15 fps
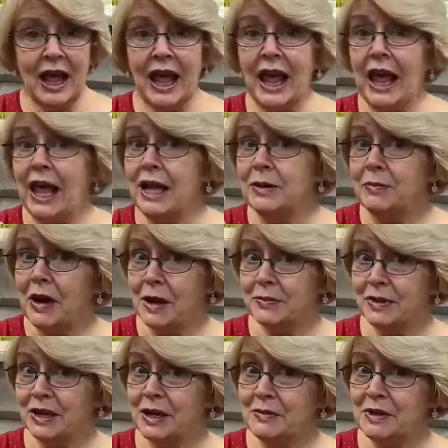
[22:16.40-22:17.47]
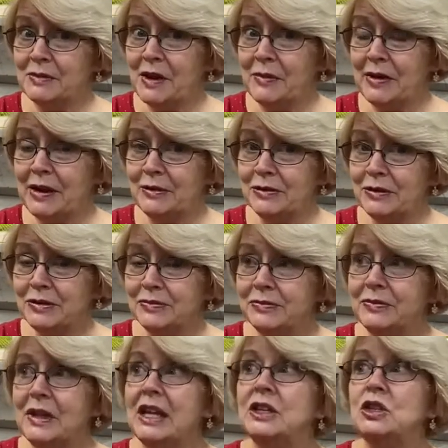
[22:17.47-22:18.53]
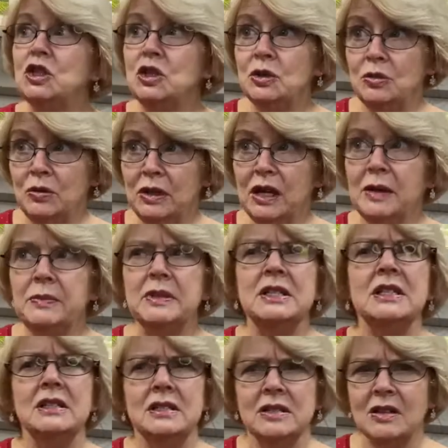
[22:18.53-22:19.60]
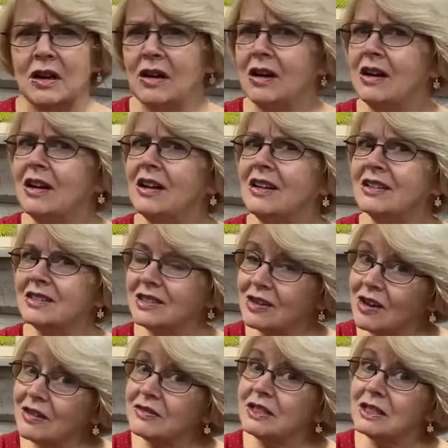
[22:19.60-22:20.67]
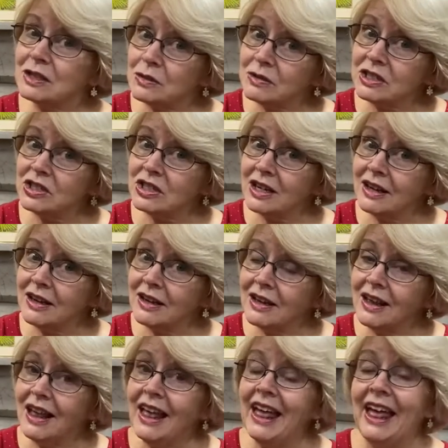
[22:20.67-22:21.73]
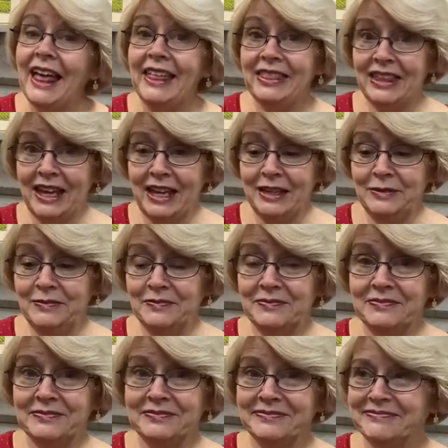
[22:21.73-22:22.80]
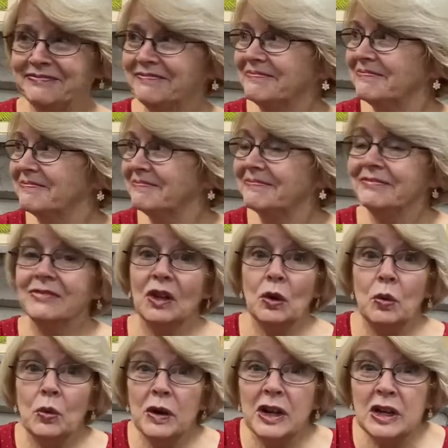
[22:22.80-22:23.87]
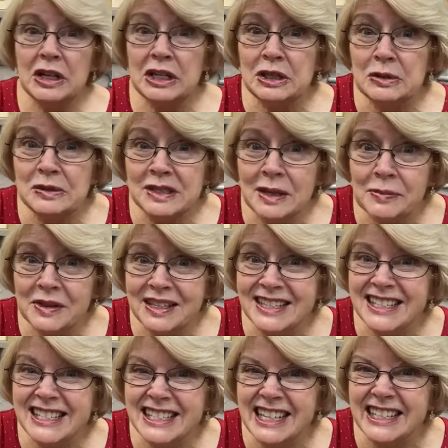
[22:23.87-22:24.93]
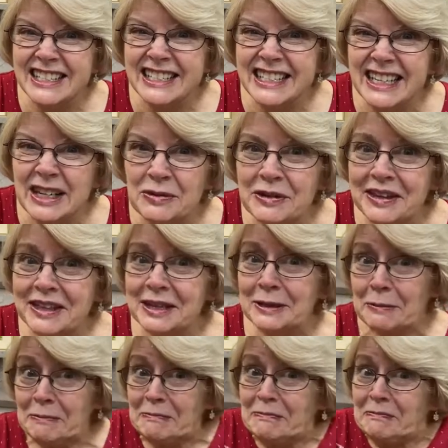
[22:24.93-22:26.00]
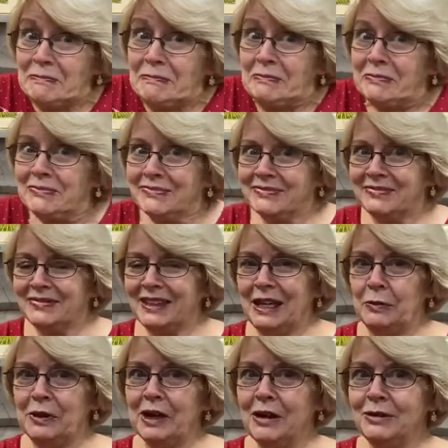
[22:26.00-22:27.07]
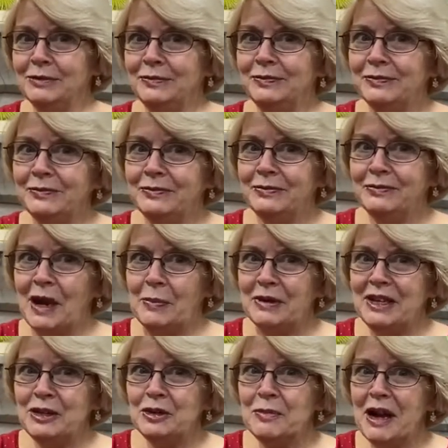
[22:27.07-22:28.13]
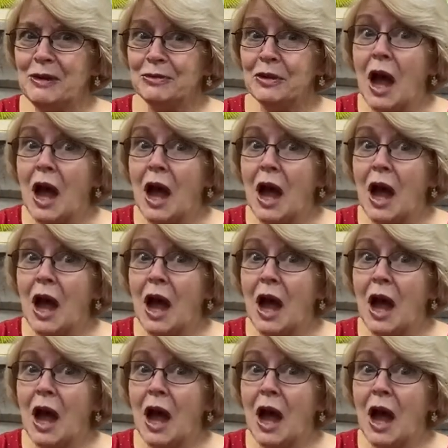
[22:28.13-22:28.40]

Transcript: and pop the gum in my mouth and chew it up until it's all soft and squishy. And then we're going to do something disgusting with it. Here we go. Pop it in your mouth.